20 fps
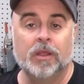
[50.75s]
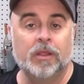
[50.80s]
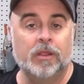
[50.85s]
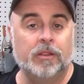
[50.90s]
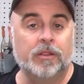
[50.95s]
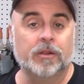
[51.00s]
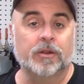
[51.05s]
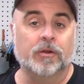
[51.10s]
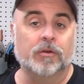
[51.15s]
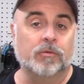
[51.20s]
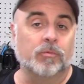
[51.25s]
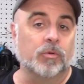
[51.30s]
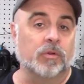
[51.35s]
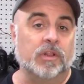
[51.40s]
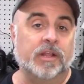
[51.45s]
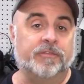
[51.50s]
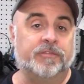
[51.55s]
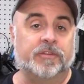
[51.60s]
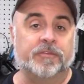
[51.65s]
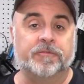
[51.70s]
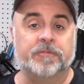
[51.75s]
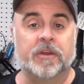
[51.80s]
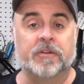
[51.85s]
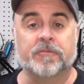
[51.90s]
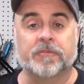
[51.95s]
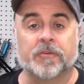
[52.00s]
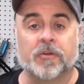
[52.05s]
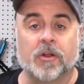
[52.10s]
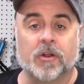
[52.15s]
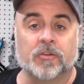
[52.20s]
you know, we're left to
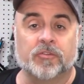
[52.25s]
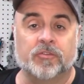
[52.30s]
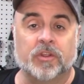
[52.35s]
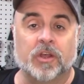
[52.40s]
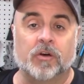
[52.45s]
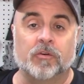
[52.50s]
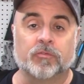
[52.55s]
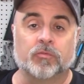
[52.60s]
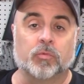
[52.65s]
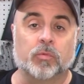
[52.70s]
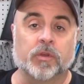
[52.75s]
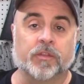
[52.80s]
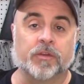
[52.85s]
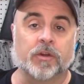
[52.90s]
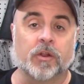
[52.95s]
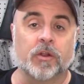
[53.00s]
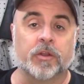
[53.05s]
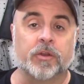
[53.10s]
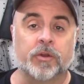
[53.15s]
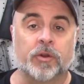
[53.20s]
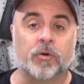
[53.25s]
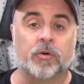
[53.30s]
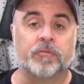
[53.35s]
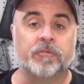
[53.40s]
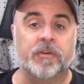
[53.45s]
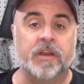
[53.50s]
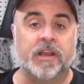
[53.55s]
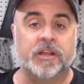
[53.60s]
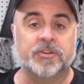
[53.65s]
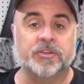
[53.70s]
fend for ourselves with our good
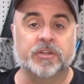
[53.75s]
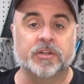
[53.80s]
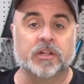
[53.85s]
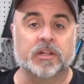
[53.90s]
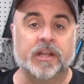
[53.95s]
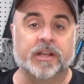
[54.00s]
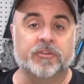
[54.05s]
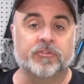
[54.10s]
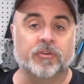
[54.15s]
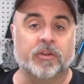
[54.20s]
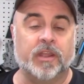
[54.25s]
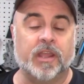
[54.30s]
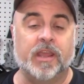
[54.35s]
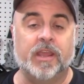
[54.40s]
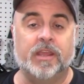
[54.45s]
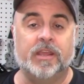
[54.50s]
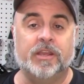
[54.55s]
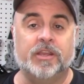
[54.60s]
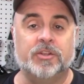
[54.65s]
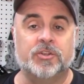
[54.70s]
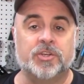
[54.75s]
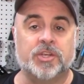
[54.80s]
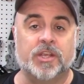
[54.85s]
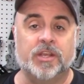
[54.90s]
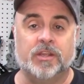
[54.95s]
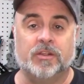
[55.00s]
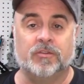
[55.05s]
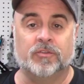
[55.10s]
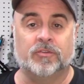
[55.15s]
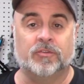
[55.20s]
old-fashioned electric
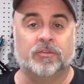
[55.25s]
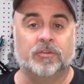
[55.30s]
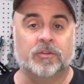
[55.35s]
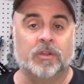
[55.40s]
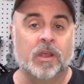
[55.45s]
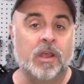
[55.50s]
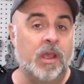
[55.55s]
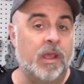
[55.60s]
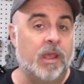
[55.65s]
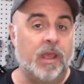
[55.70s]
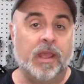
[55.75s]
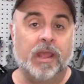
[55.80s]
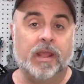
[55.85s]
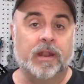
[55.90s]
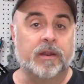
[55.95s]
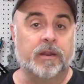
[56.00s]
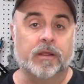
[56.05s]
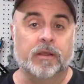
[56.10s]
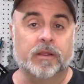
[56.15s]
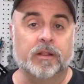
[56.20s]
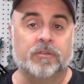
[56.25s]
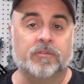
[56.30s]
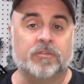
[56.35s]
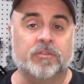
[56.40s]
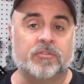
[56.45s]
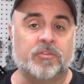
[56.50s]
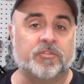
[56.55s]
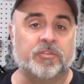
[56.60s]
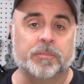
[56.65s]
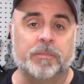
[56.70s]
AEGs. And it's
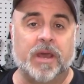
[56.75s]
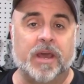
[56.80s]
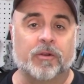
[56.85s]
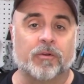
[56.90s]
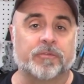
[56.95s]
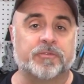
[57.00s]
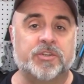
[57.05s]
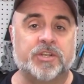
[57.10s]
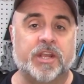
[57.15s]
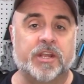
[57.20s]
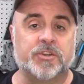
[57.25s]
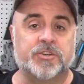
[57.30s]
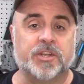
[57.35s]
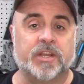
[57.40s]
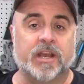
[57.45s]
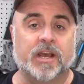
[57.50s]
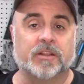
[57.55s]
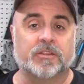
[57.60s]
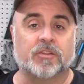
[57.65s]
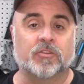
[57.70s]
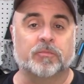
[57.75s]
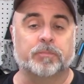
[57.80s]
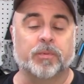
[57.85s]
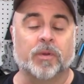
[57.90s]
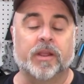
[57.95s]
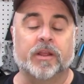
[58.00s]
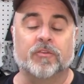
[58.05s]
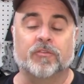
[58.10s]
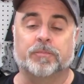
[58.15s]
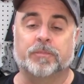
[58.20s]
just a matter of changing out the
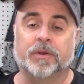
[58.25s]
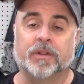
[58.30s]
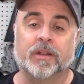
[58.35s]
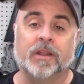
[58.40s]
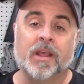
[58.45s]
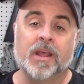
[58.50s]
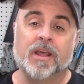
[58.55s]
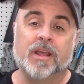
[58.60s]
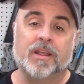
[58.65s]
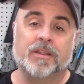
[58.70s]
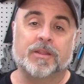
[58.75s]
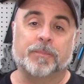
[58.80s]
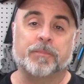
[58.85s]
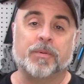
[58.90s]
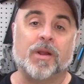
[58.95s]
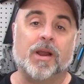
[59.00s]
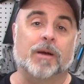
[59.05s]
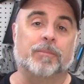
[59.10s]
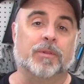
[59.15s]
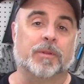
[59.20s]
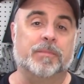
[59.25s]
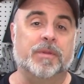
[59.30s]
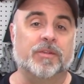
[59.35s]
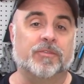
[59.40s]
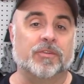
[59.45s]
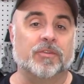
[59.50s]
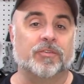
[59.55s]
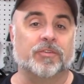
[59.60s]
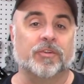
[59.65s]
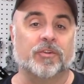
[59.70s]
springs, but the problem
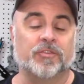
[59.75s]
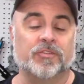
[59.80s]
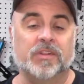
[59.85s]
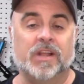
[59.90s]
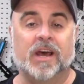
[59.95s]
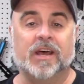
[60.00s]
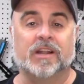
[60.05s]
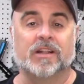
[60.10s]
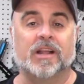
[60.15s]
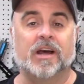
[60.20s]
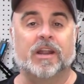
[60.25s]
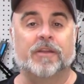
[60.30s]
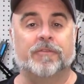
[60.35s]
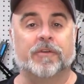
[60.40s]
is there's not a lot of